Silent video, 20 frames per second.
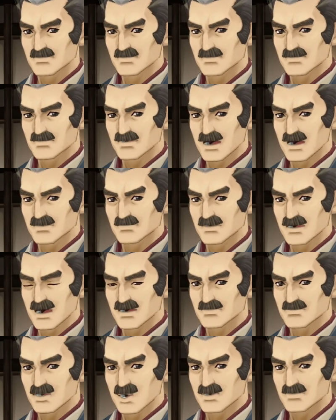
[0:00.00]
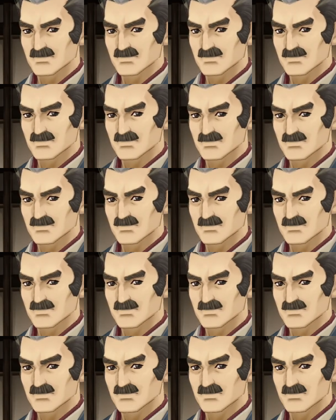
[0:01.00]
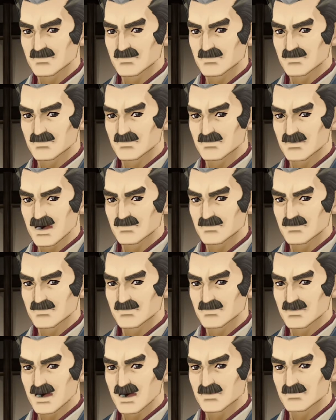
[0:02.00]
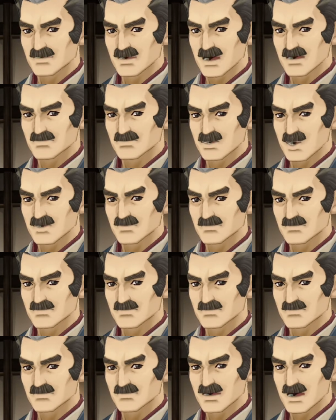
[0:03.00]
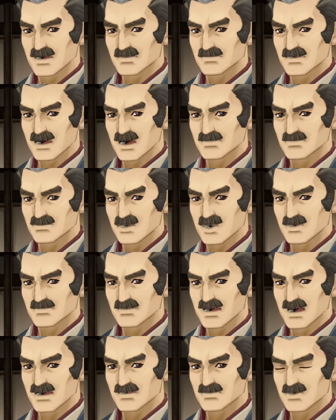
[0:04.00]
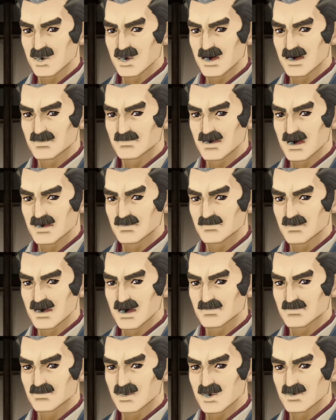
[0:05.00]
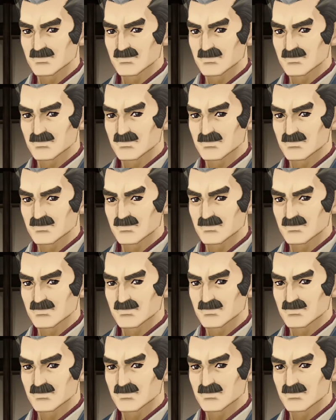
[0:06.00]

As such, I feel you should know. Know what? Well, as you've no doubt heard, Asogi has been granted permission to go study in Great